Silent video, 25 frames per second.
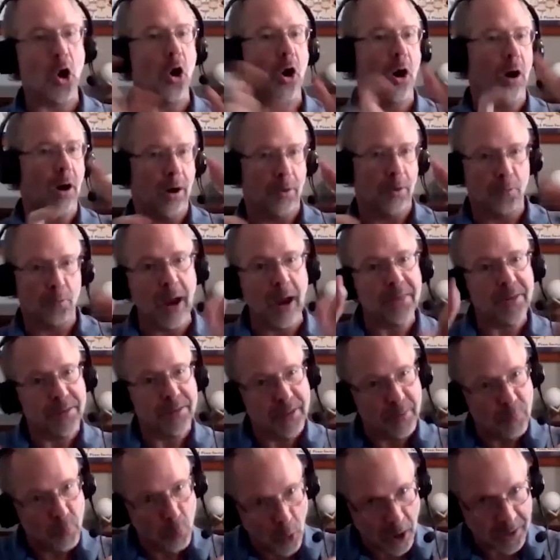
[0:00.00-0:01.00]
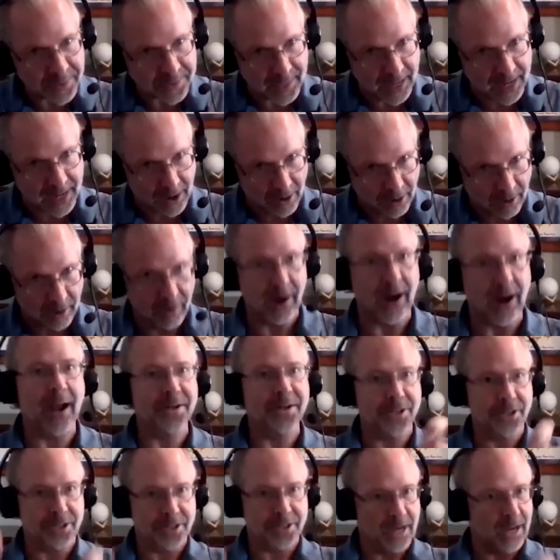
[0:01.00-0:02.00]
are rather than what they are,
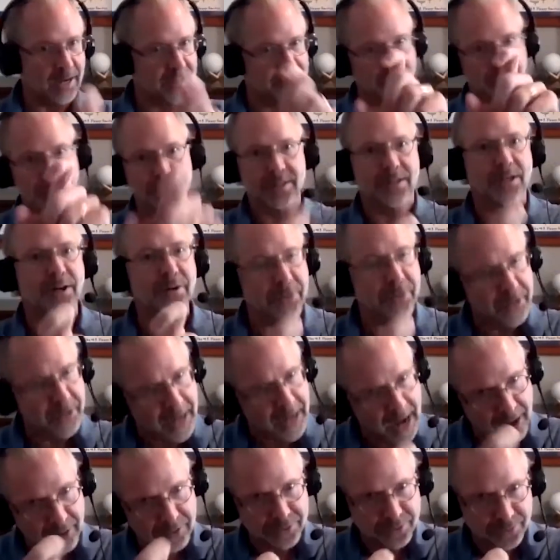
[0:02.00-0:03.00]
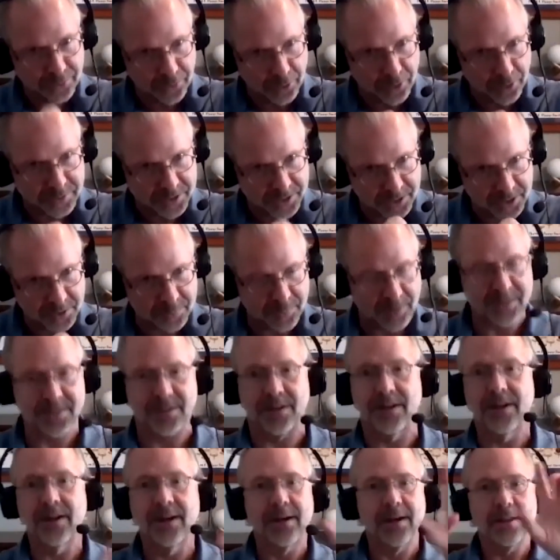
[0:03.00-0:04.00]
adjectively, you know, the nouns, verbs, right
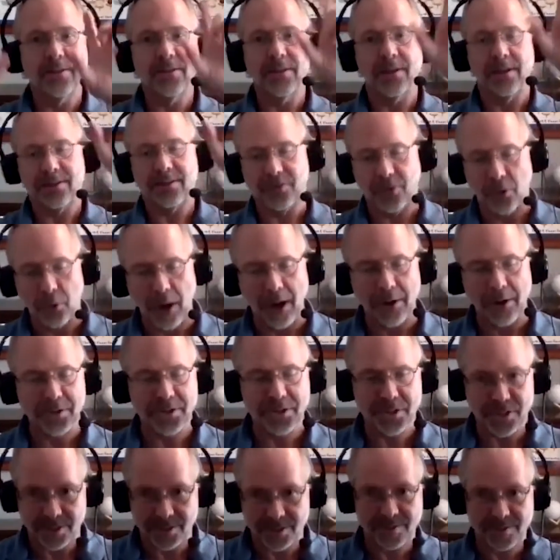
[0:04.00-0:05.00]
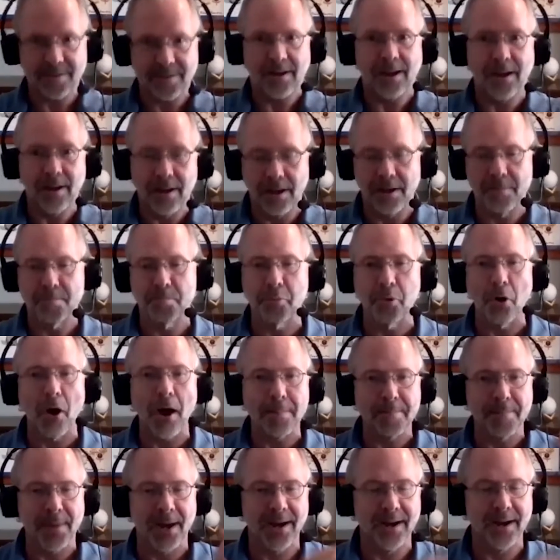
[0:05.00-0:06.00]
so I was just, uh, it
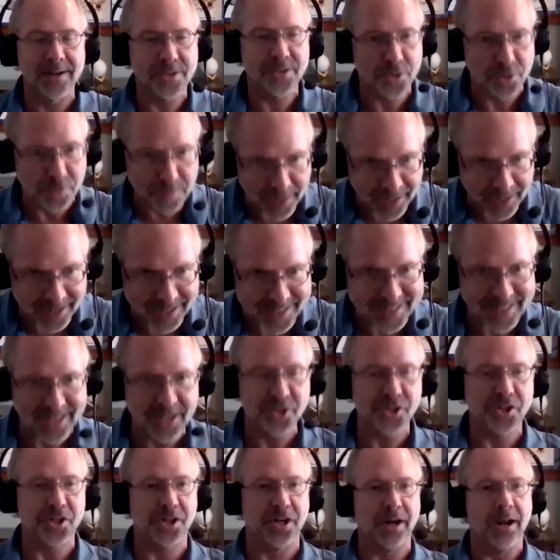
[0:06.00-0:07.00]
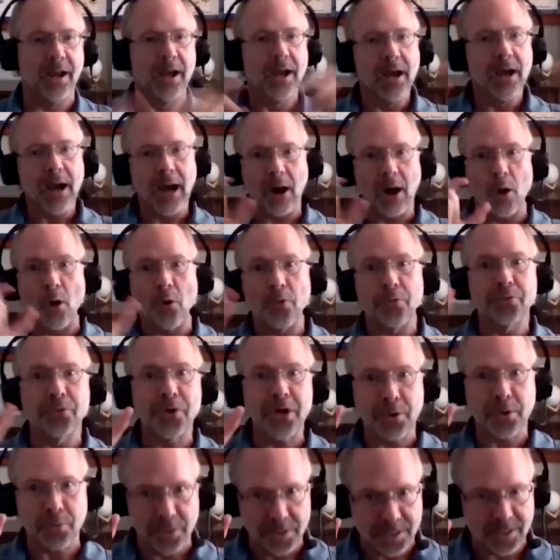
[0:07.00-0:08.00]
brought my, to my attention how
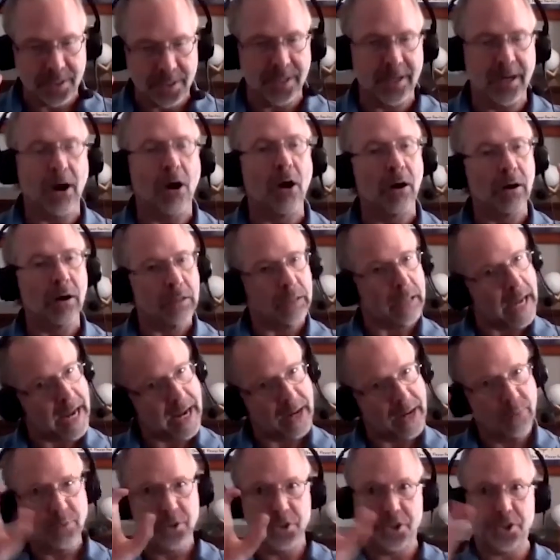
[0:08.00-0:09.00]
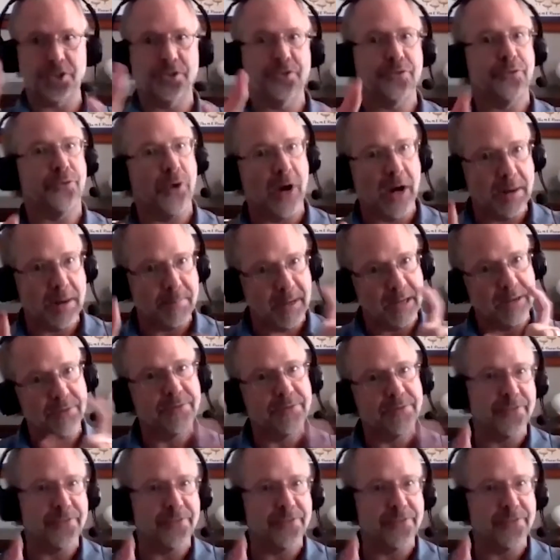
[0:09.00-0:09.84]
frequently our language is framing